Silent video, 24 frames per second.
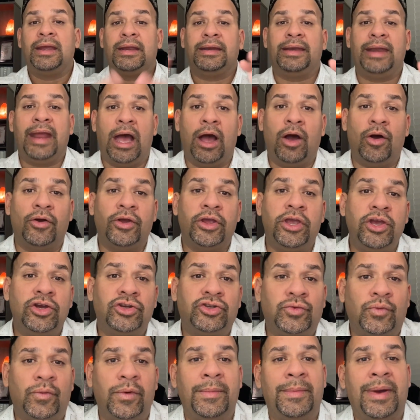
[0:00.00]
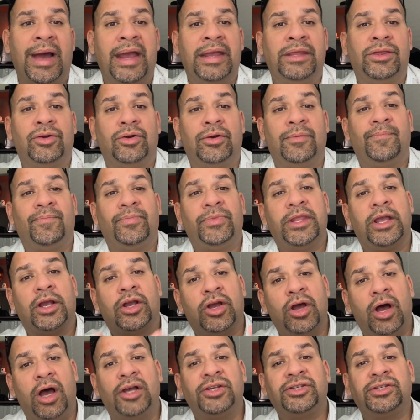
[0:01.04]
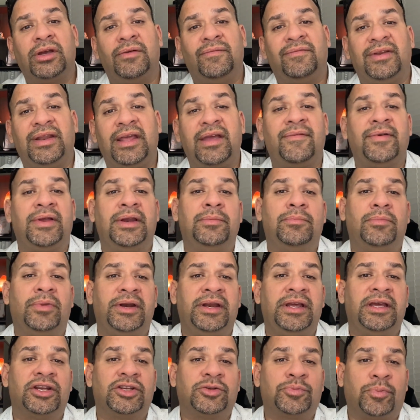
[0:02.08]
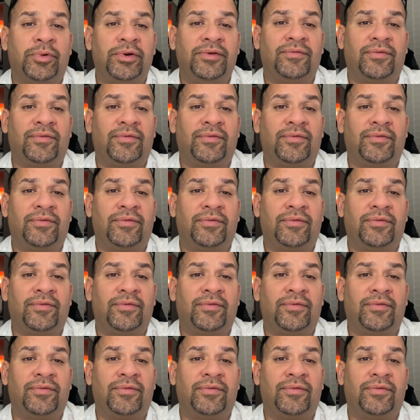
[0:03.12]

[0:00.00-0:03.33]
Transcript: Now, a huge reminder, the cost of living in Bonita Spring,